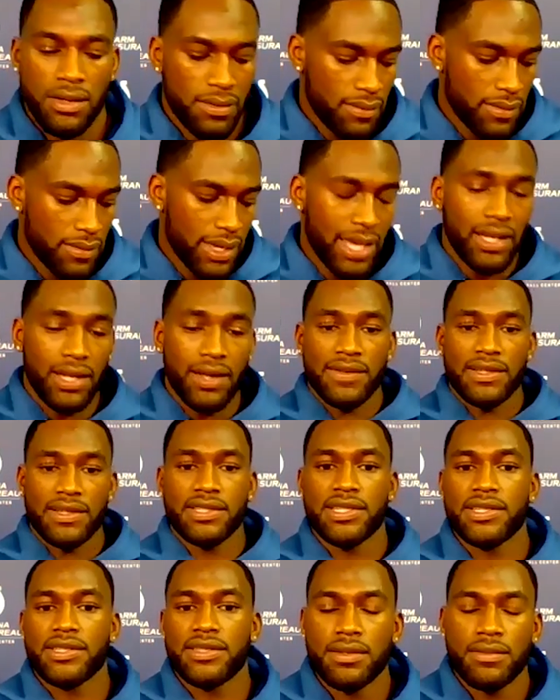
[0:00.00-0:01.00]
Man, I love this
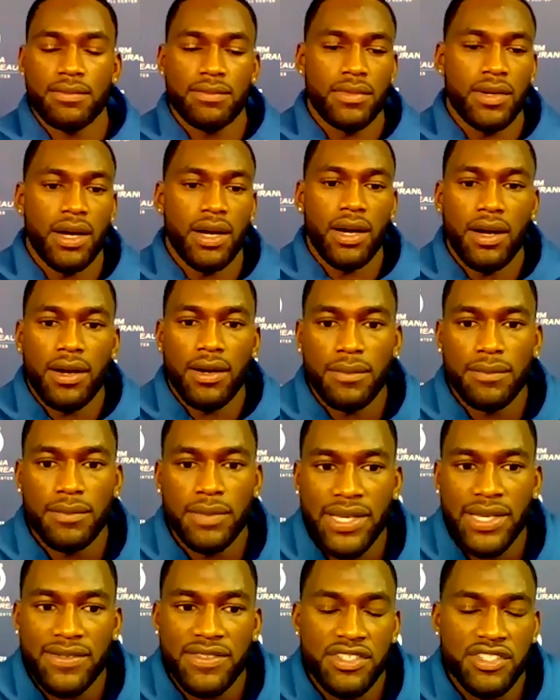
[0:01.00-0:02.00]
system.
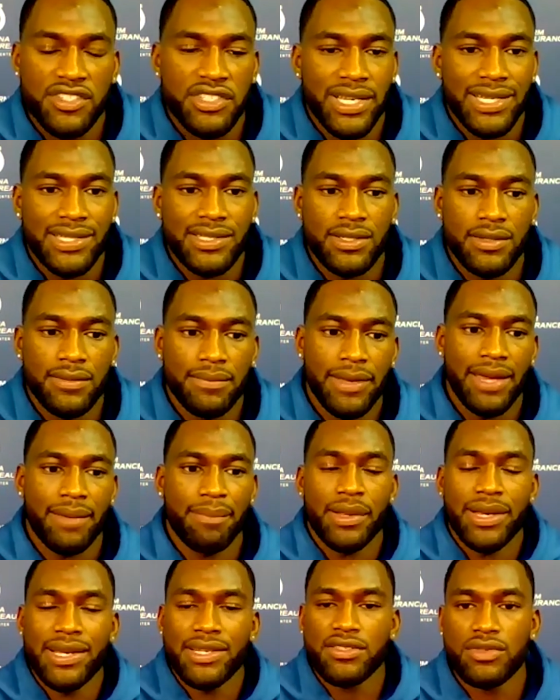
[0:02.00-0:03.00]
Give us a chance to make
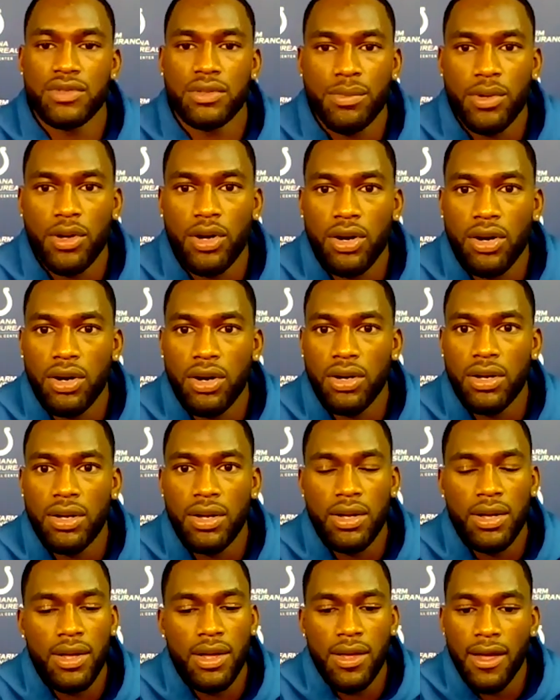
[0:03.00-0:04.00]
plays on the ball.
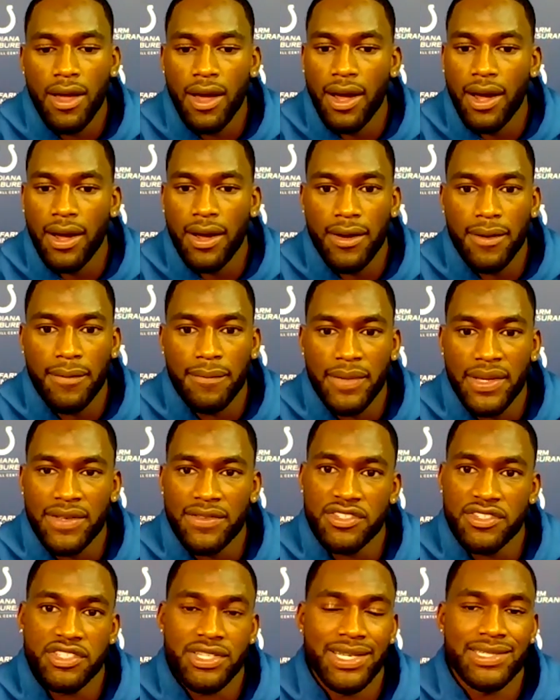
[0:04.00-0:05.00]
Give
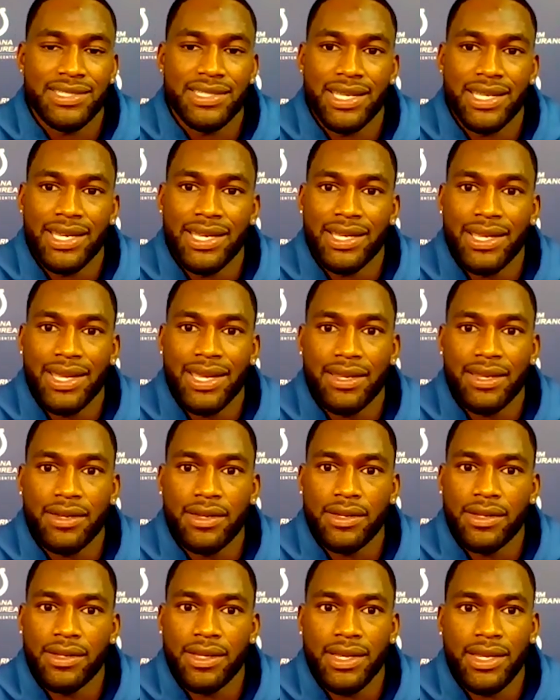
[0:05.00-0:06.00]
us a chance to get
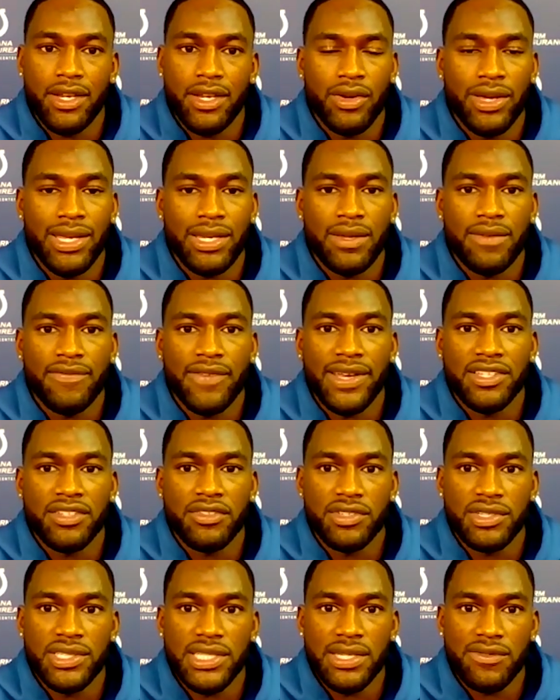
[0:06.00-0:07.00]
in the face of
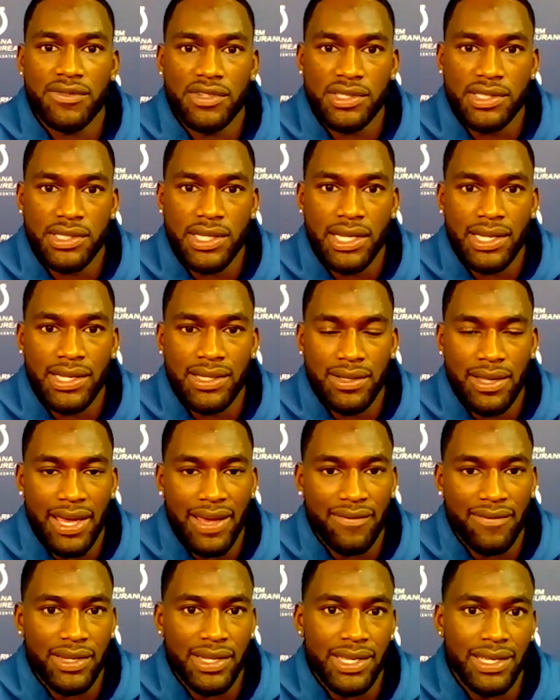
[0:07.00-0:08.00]
receivers and not let them
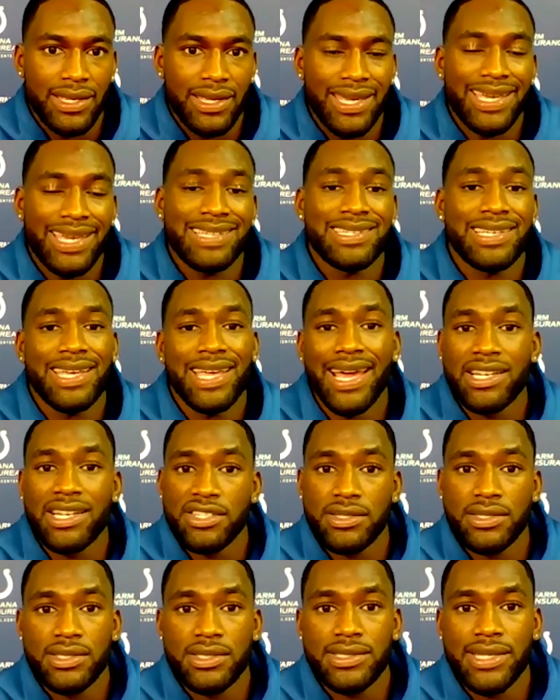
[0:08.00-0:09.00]
have any easy
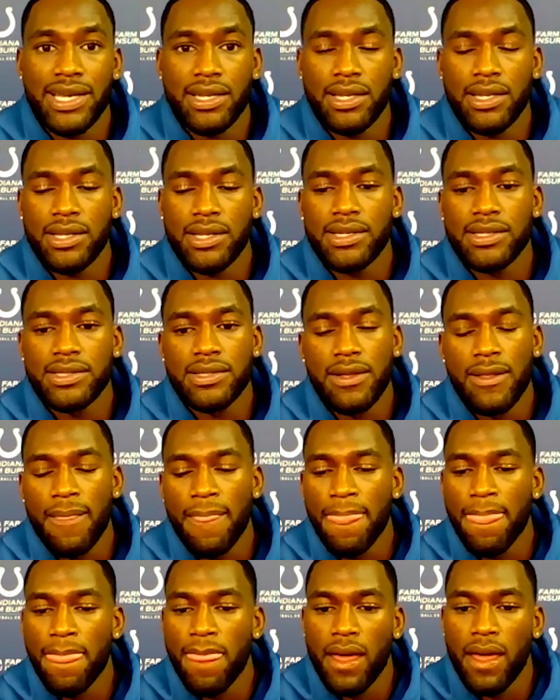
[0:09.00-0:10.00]
catches, to say the least.
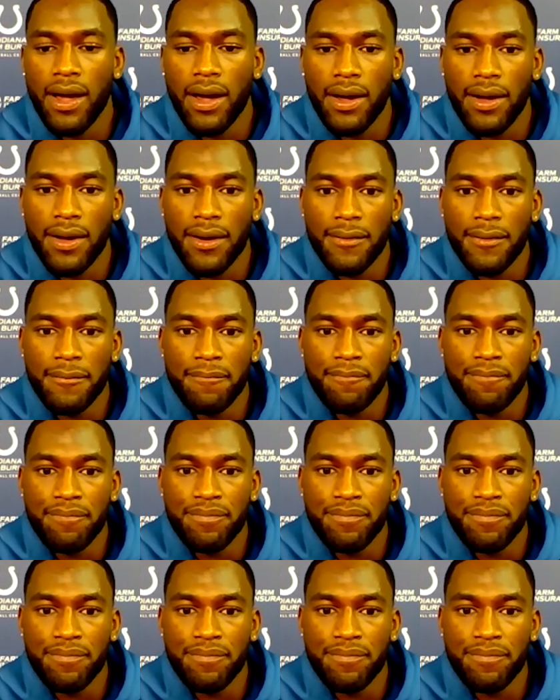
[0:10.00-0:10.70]
But